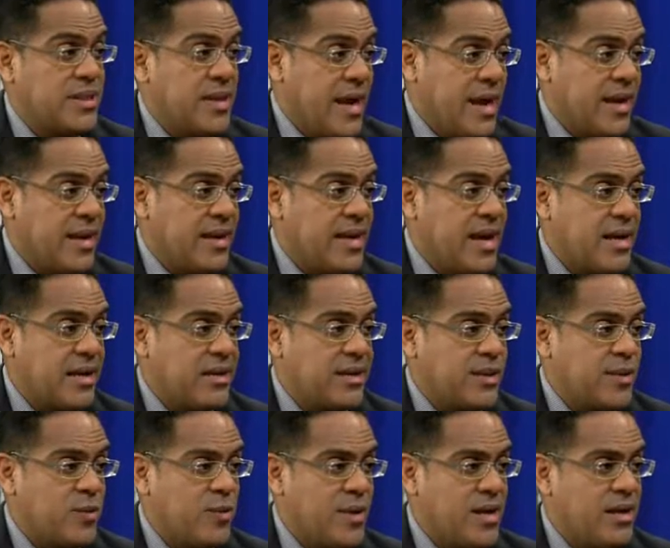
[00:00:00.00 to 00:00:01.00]
to ICATT
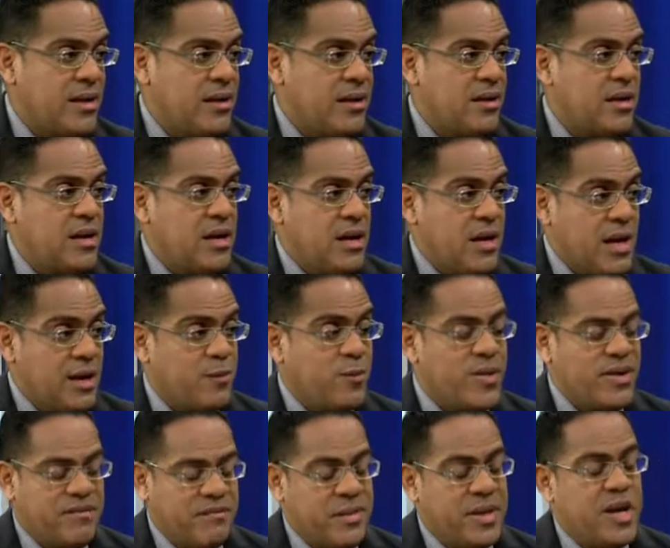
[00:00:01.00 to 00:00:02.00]
as well. And
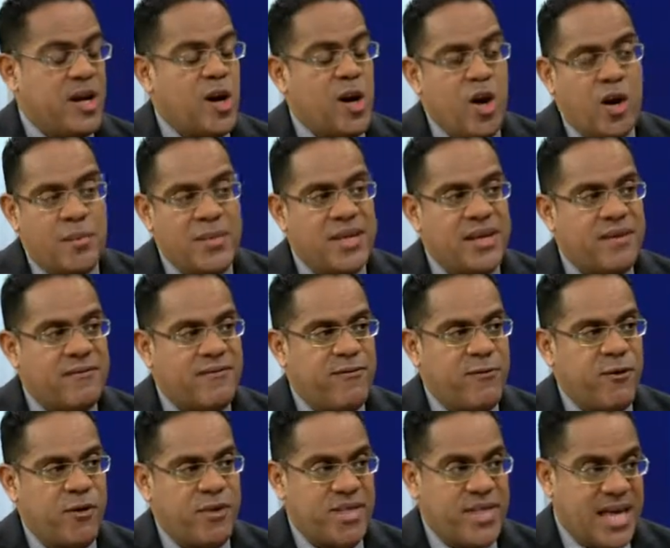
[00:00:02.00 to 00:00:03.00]
we have been lobbying
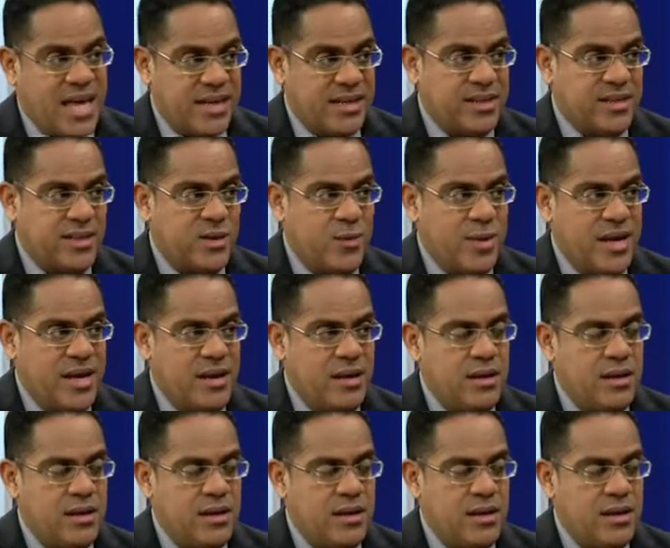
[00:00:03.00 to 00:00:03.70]
for that as well.